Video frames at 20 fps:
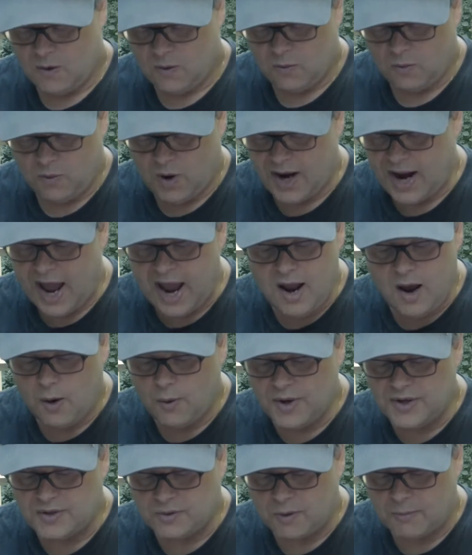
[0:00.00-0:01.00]
What I
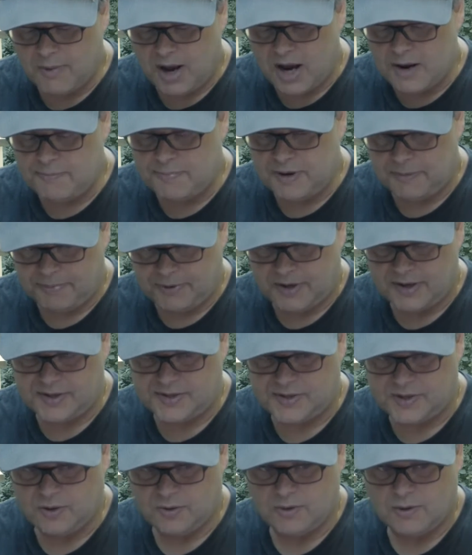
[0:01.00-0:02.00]
always remind people, and I
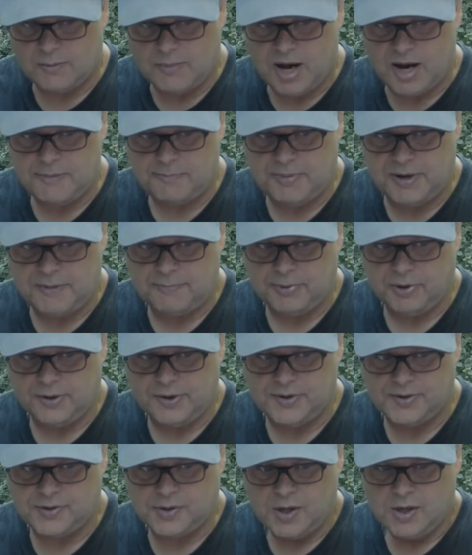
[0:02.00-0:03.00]
still remind people,
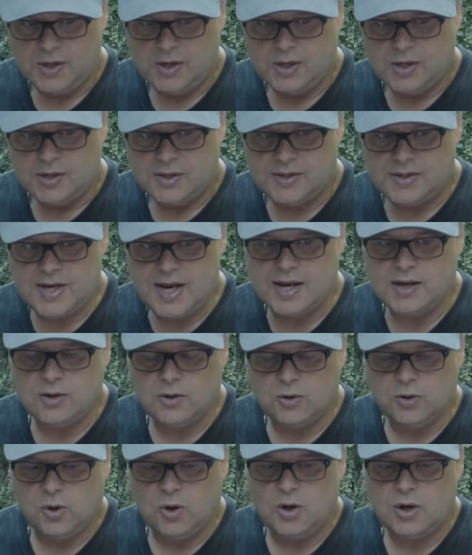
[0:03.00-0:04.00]
is take a
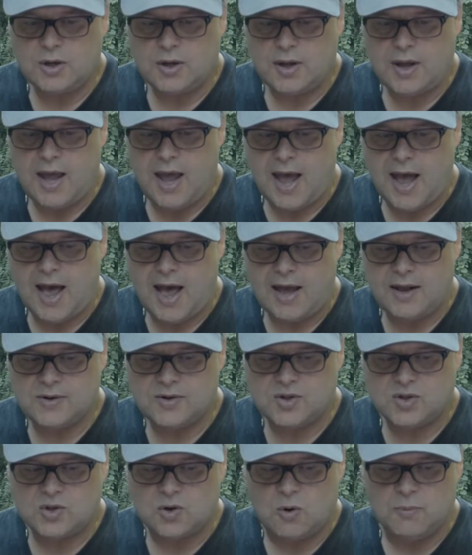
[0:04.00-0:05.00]
look at
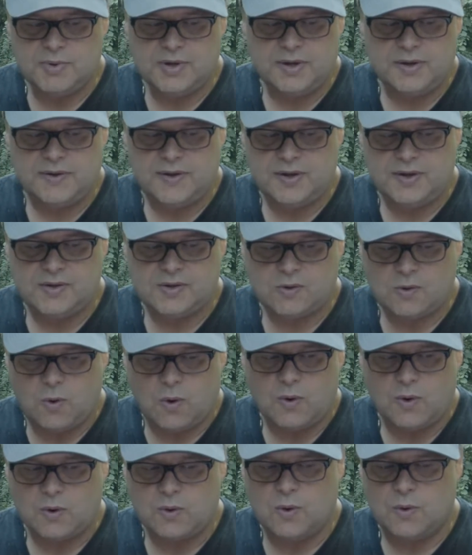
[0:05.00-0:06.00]
so many of these
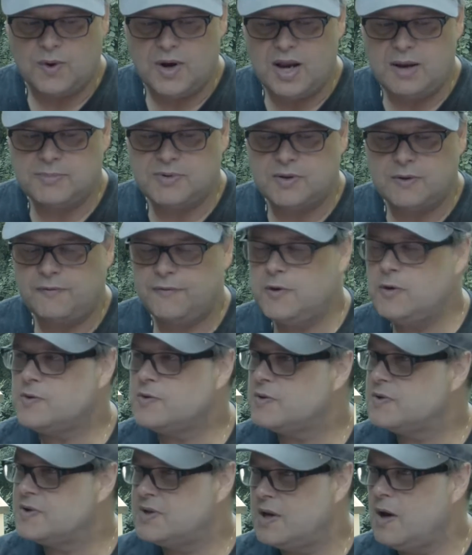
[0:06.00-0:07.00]
quote unquote names of the
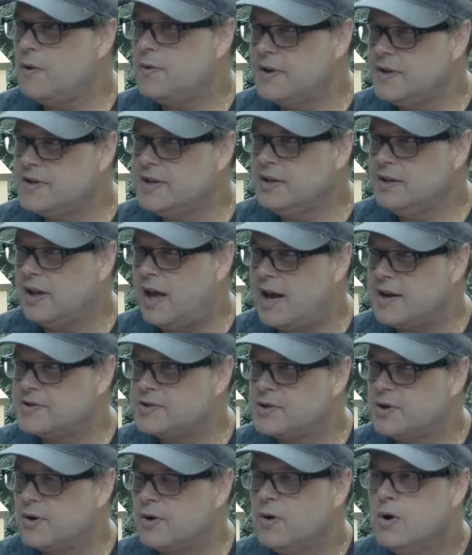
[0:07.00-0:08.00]
future and see how they did
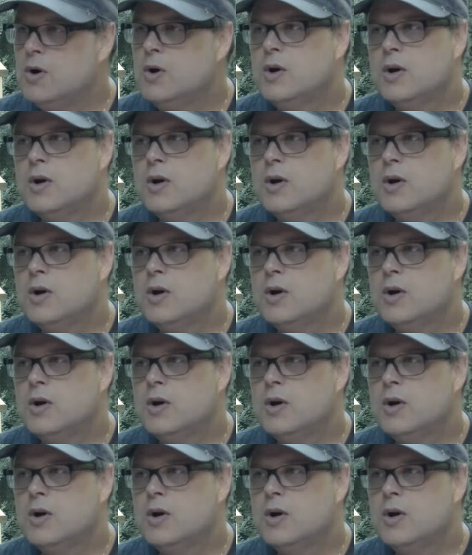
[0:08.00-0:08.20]
last year.